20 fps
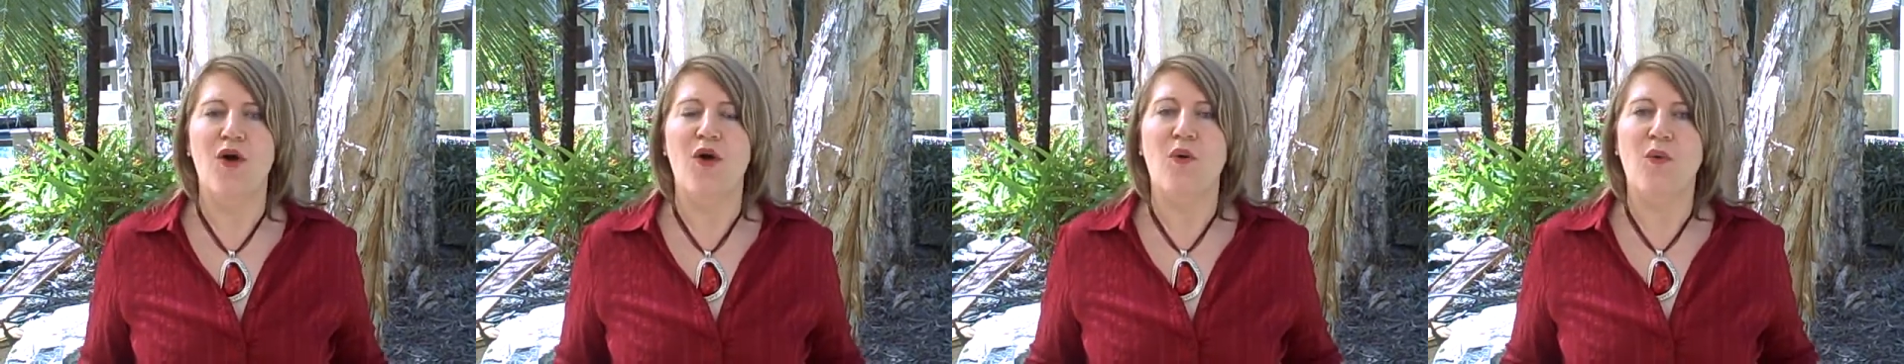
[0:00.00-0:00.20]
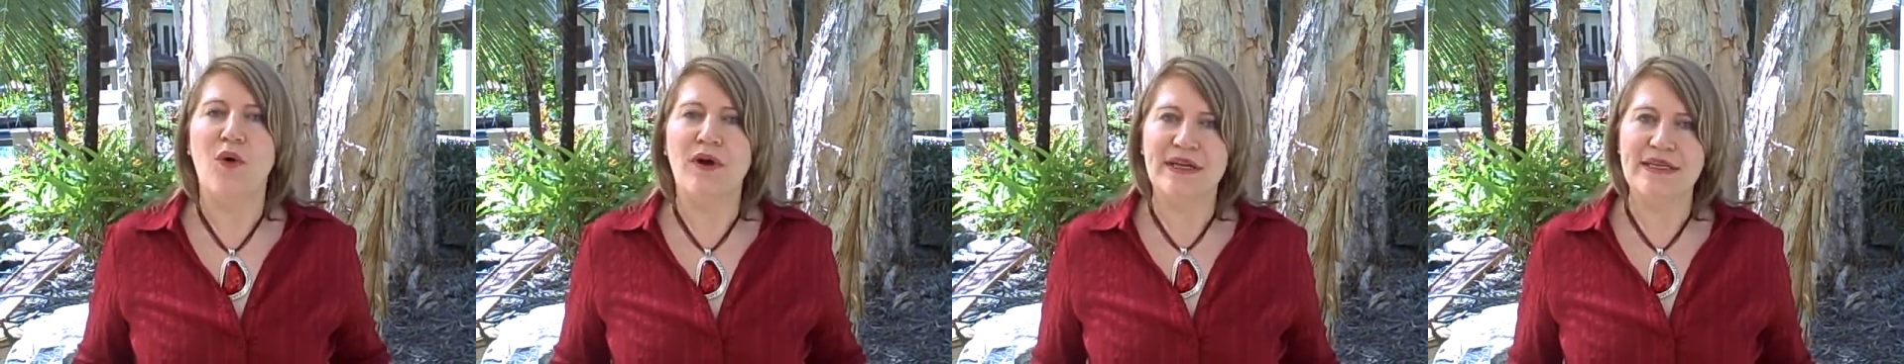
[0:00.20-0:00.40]

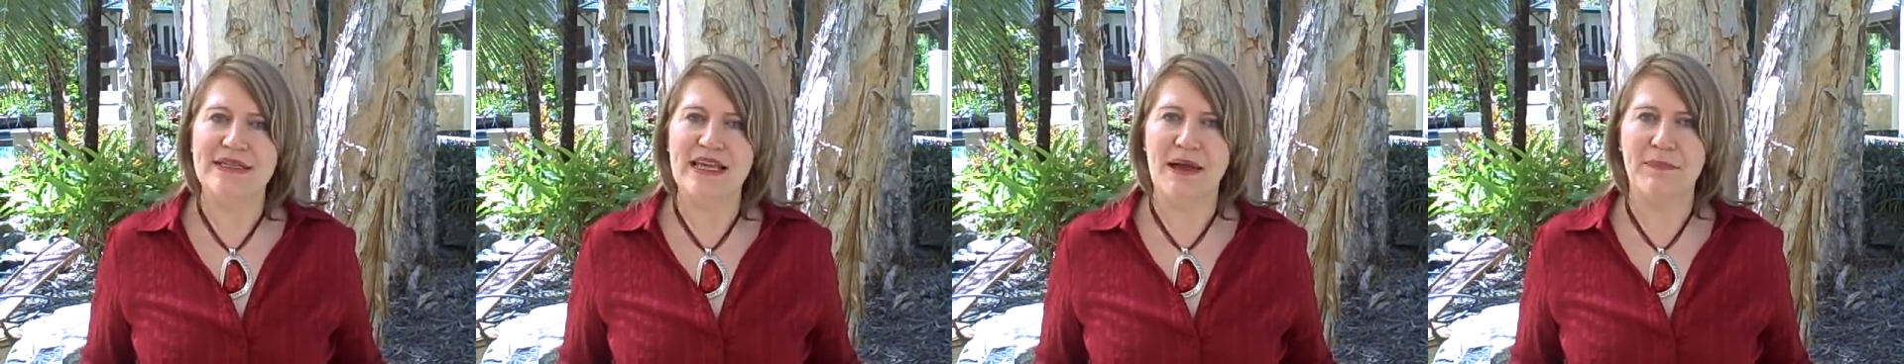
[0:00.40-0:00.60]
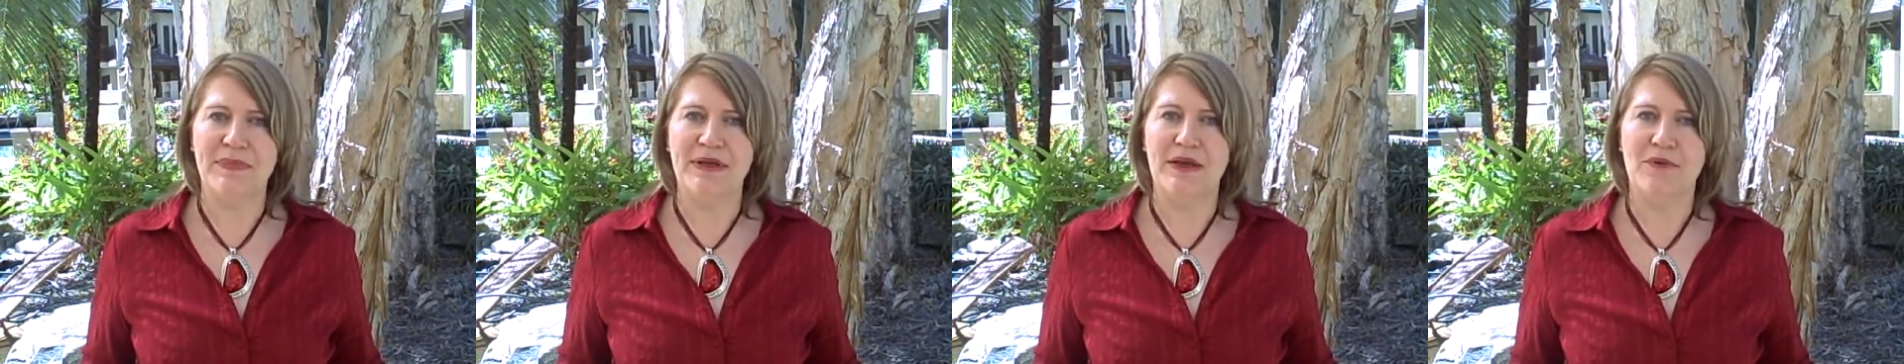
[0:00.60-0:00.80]
what is
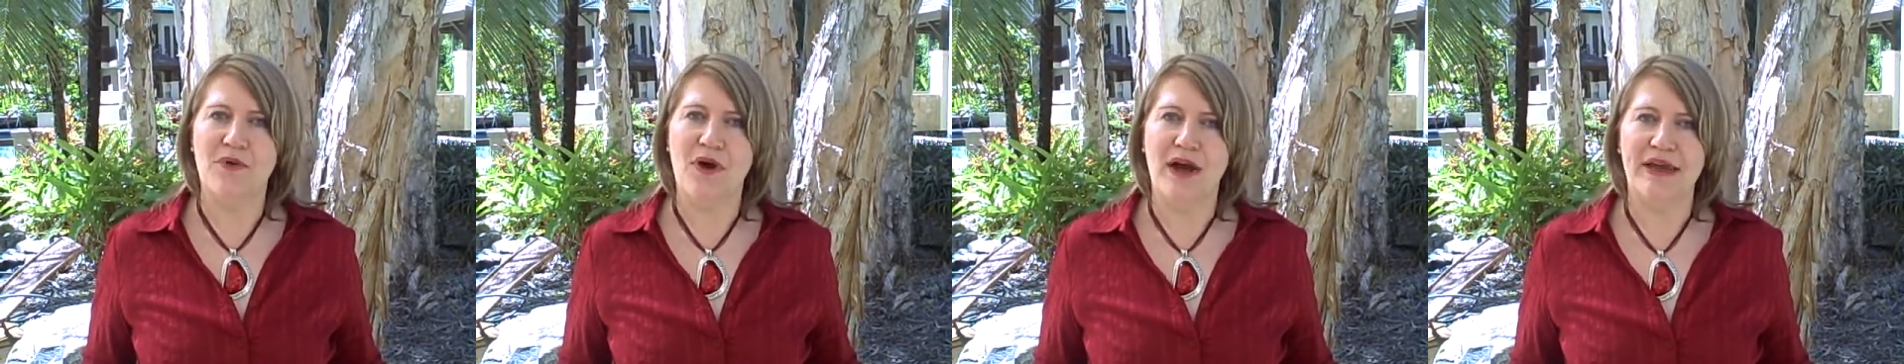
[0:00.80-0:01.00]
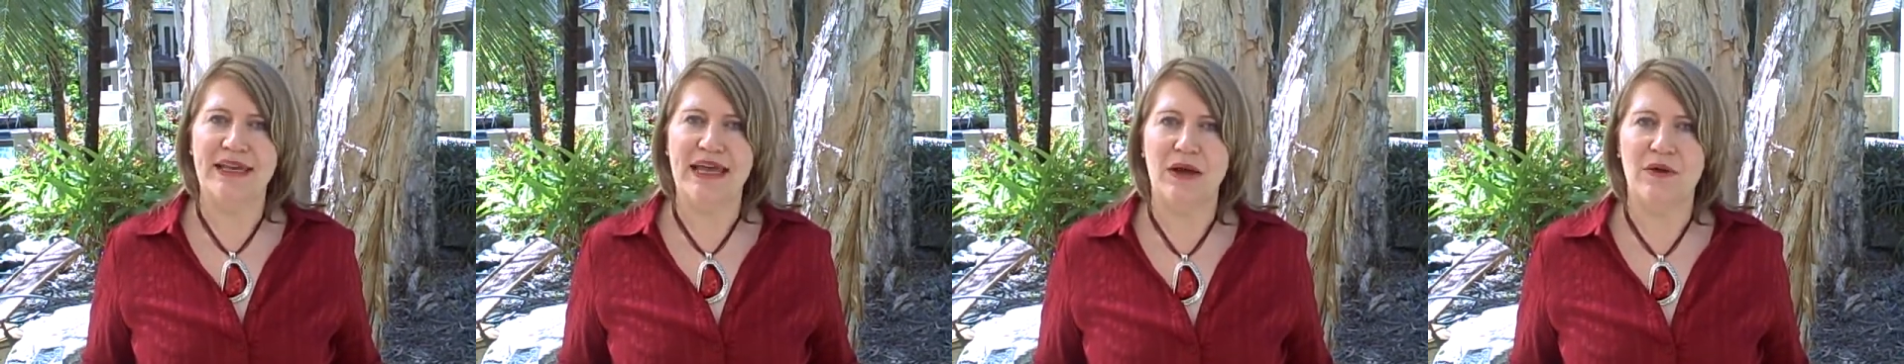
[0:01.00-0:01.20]
happening
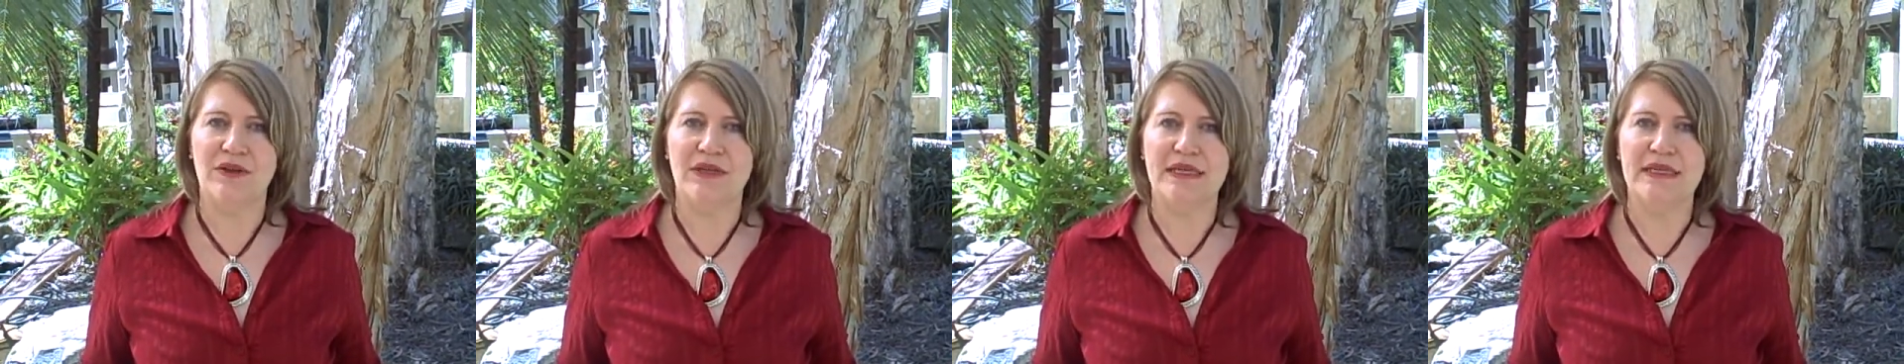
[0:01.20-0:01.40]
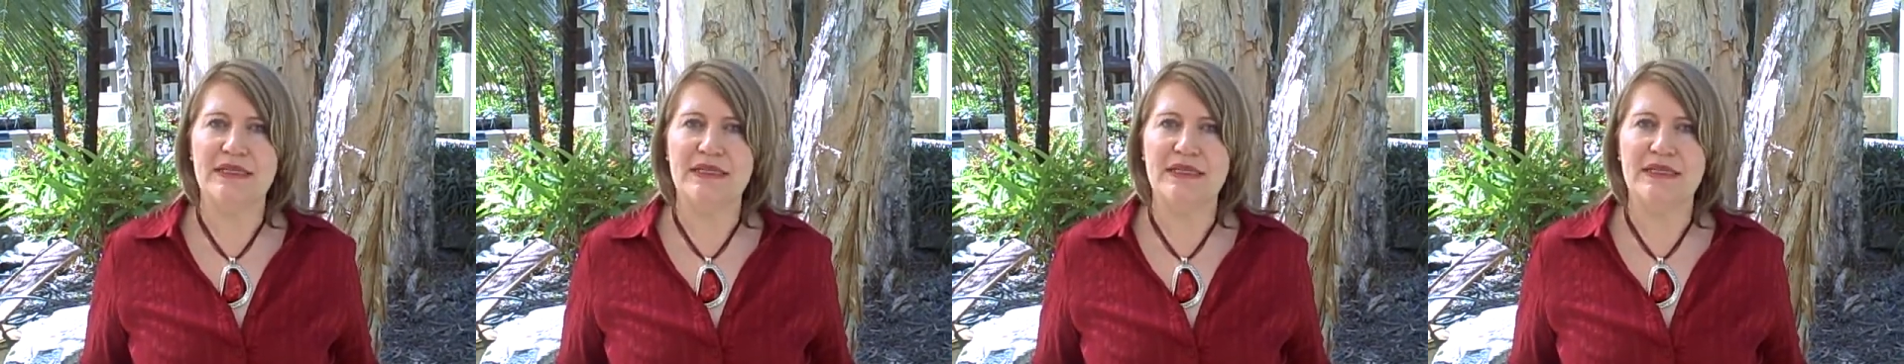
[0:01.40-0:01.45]
right now on the